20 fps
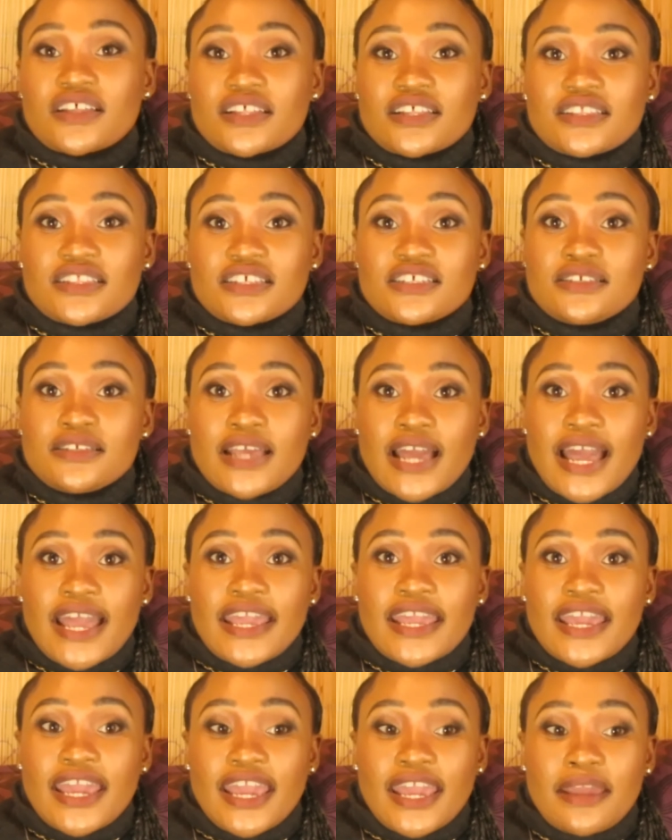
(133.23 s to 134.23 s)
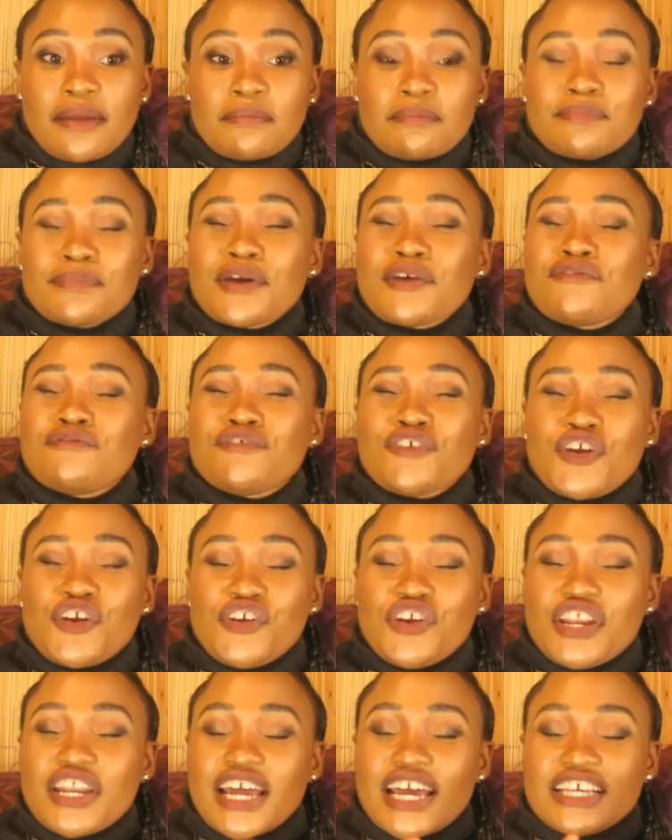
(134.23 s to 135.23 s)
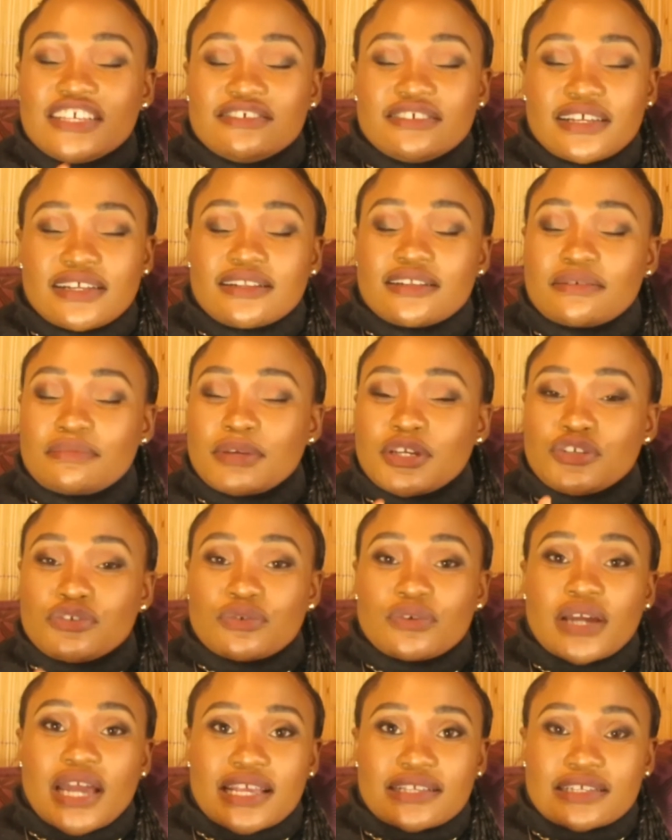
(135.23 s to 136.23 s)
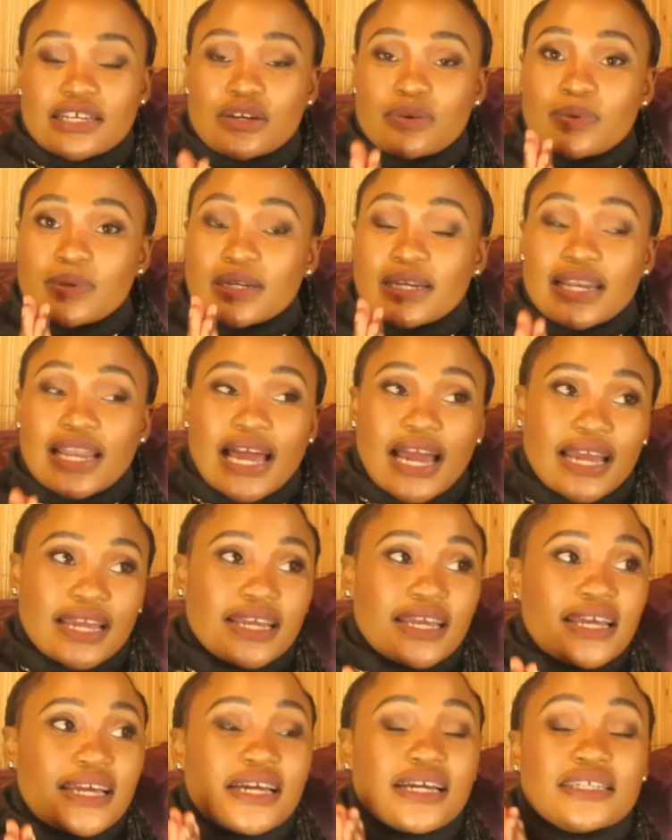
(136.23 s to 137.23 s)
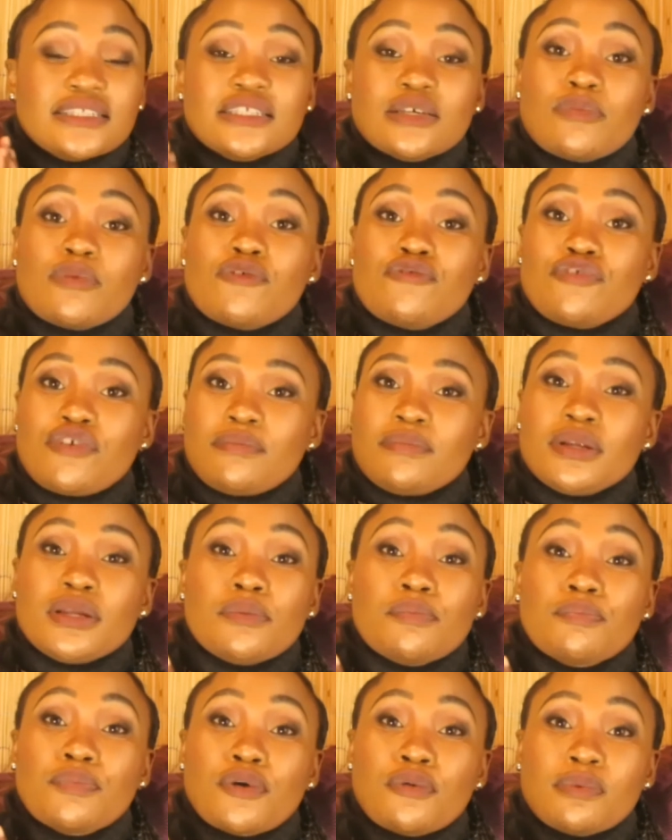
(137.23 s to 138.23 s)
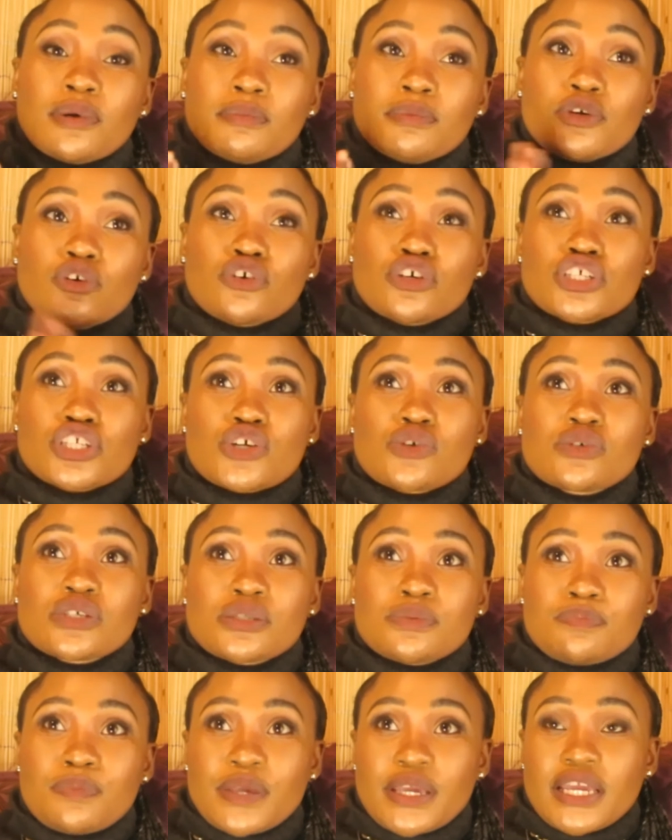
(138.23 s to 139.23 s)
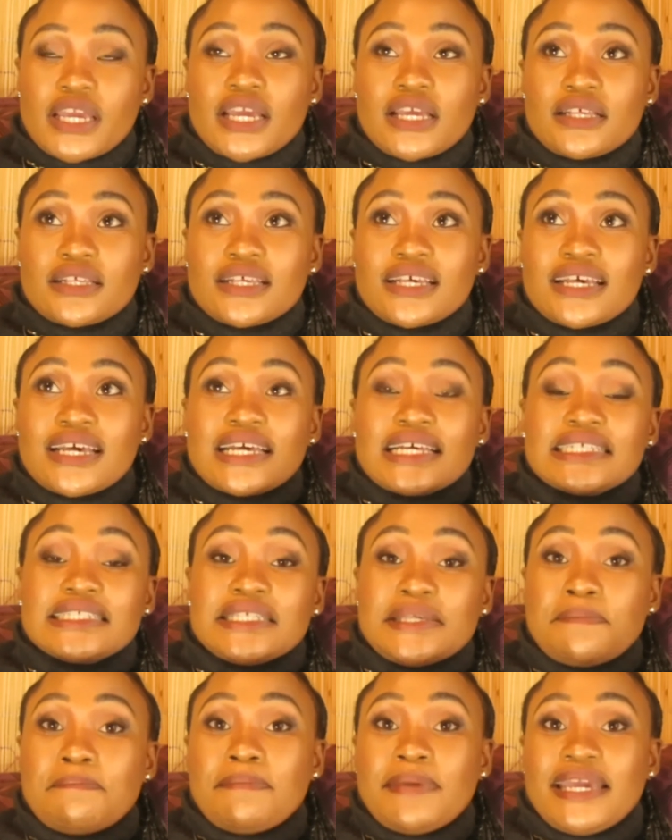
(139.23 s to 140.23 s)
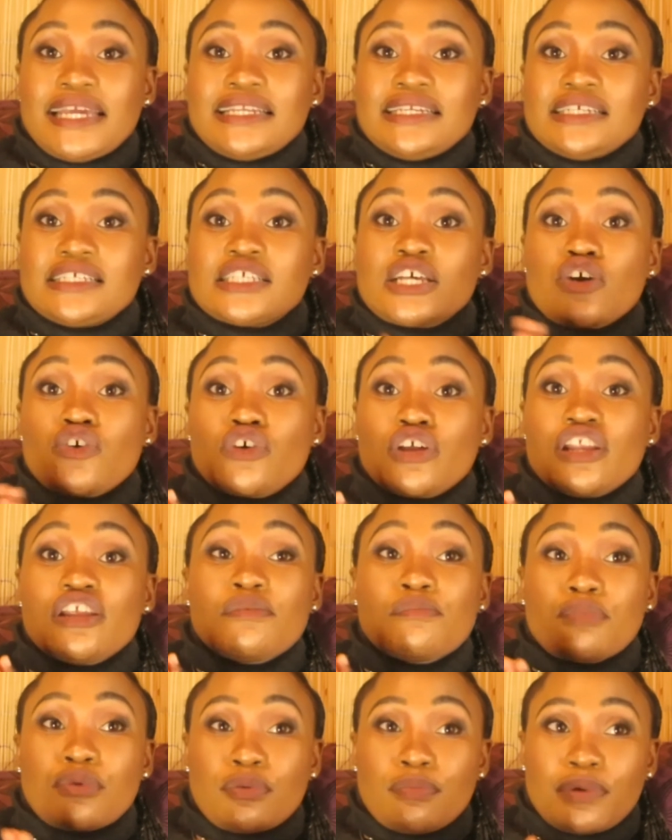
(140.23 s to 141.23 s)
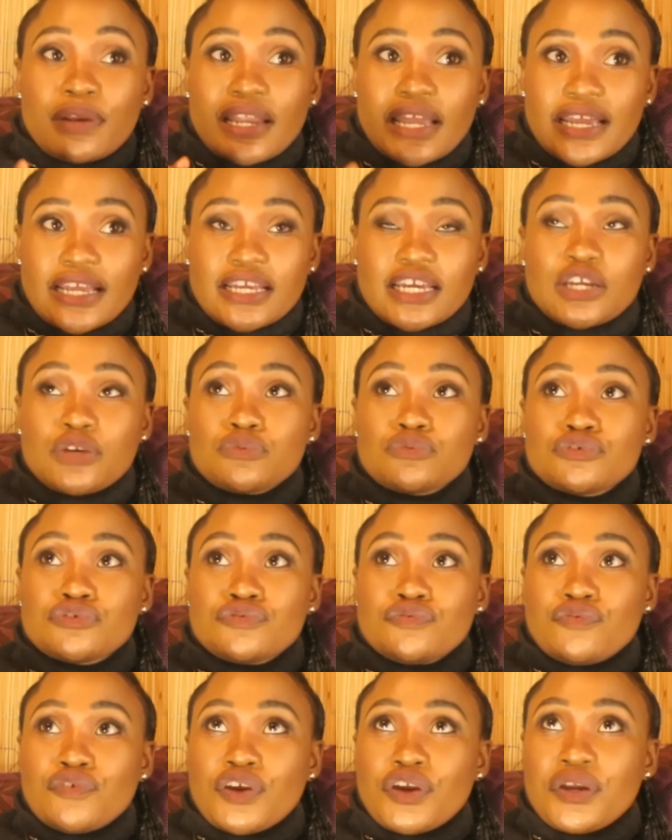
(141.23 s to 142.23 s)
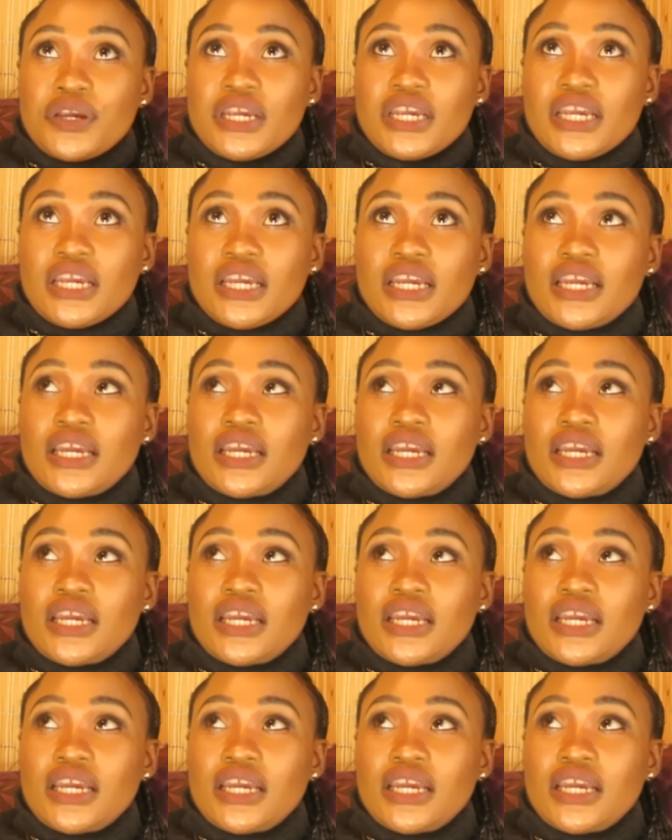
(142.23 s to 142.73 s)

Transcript: this guy came, a very nice gentleman, you guys. I don't want to lie, it's someone from Limpopo, because they were speaking Sepedi Sako Limpopo. Like it was very